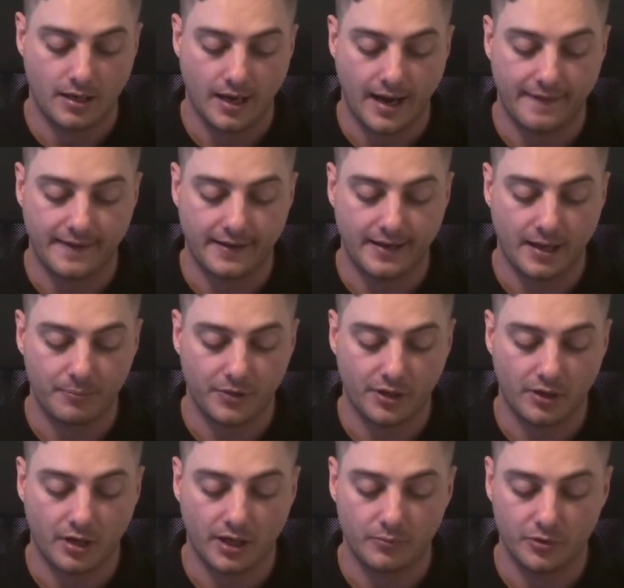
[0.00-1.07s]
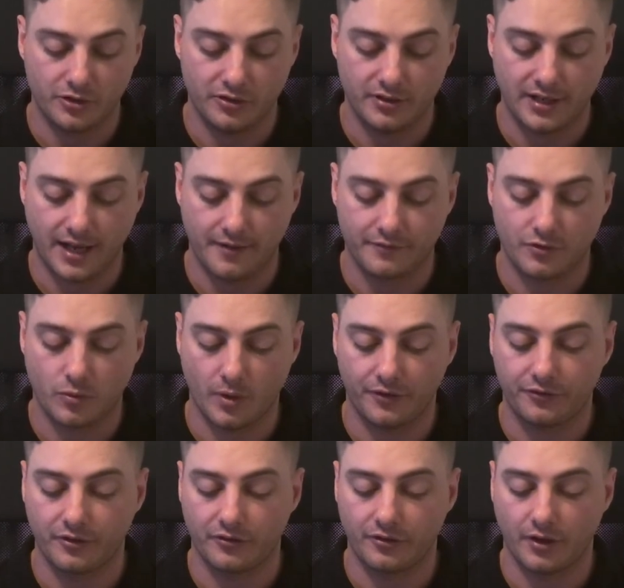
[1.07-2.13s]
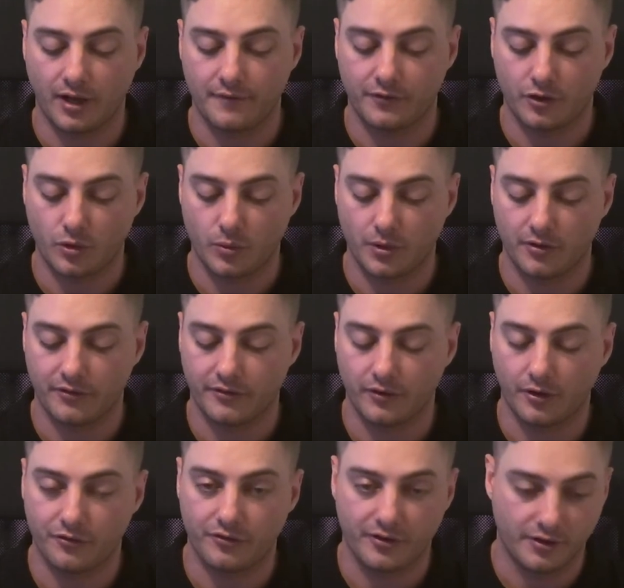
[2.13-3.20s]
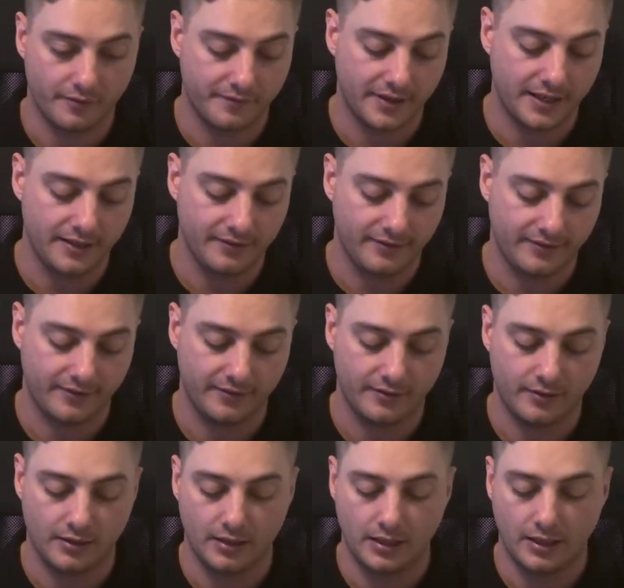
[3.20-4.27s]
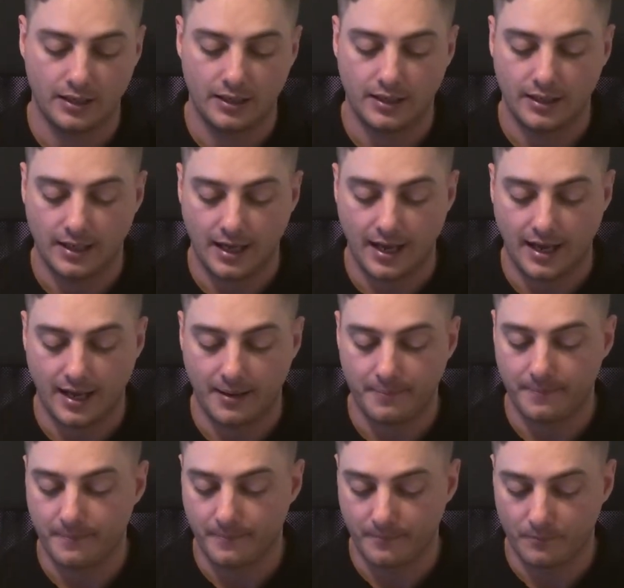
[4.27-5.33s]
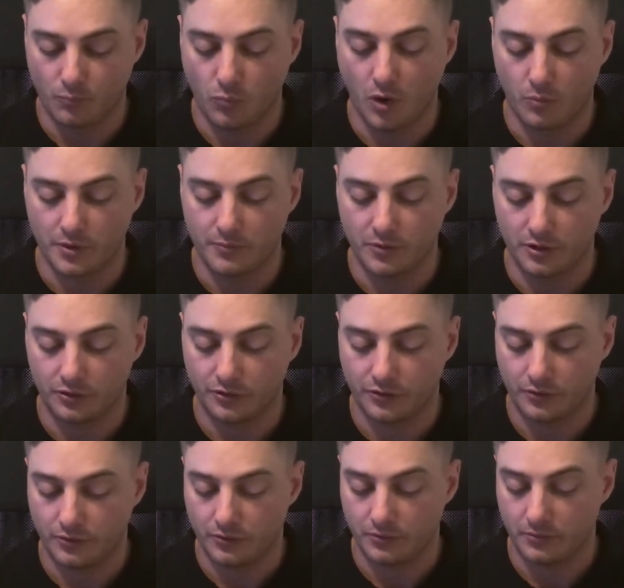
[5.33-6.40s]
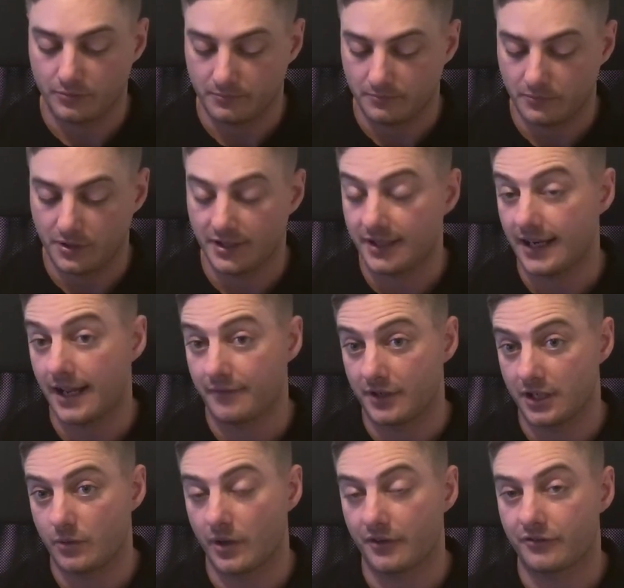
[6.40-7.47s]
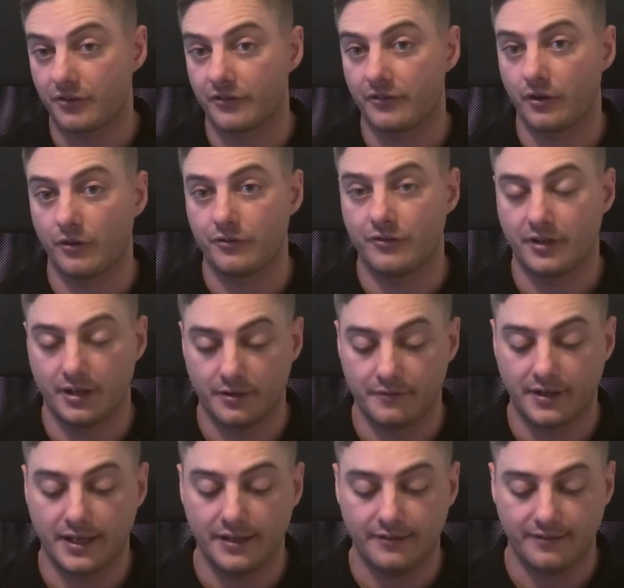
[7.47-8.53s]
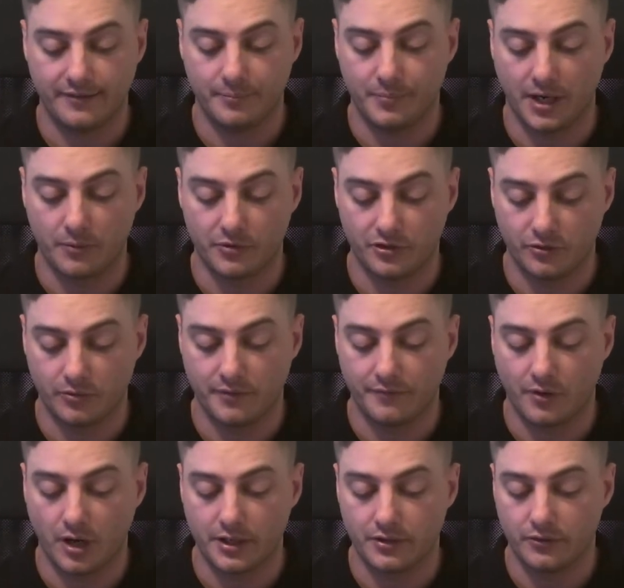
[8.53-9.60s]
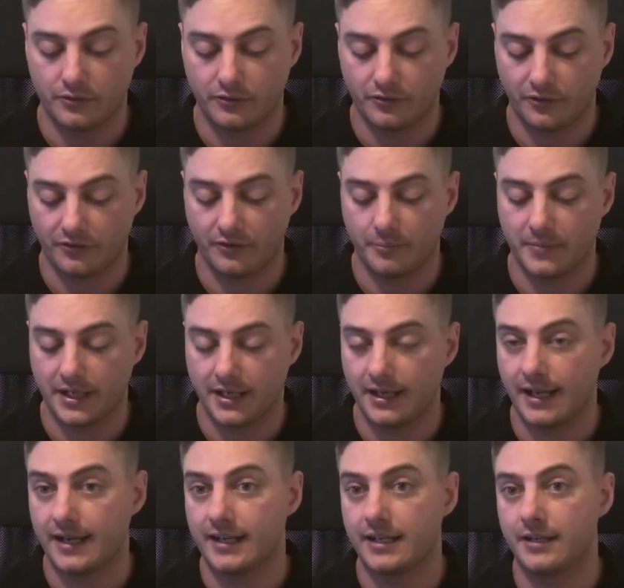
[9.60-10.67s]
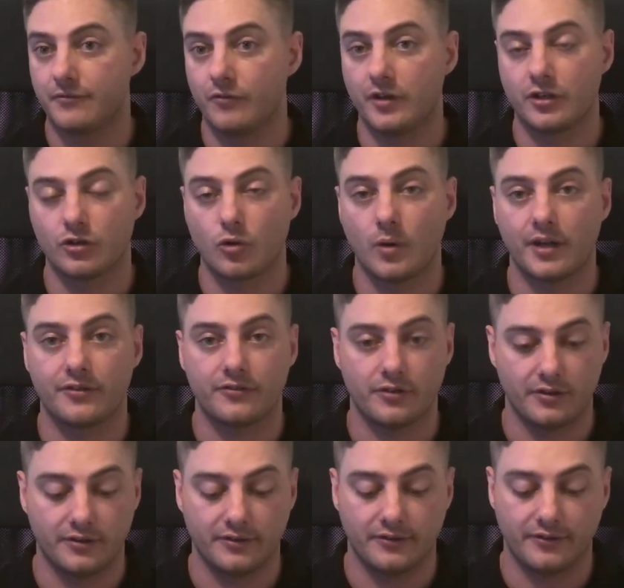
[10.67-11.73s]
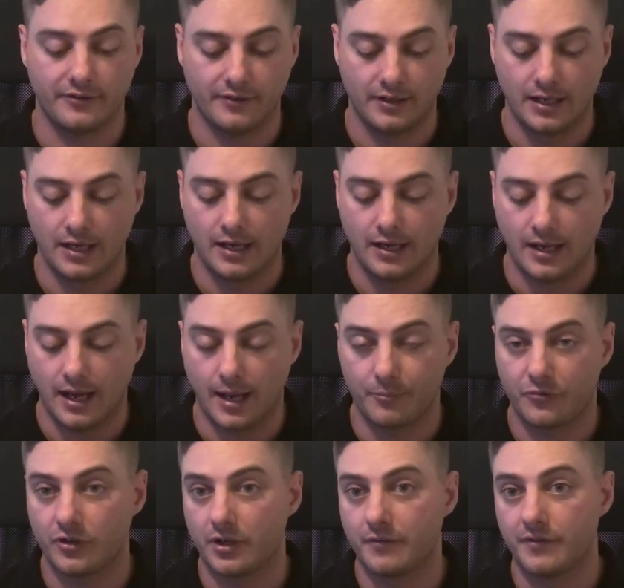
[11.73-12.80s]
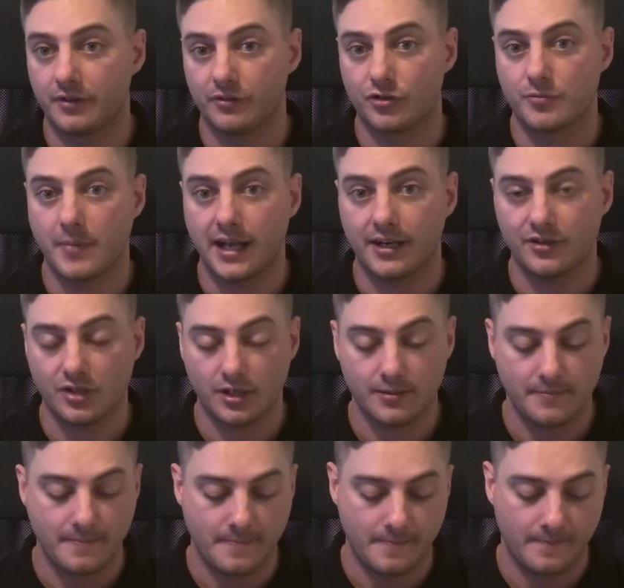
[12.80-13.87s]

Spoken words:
And then number 9, we did have question time for queries lodged in advance. What we will do, we didn't have any questions lodged in advance, but we do invite you to submit any written questions to your village manager.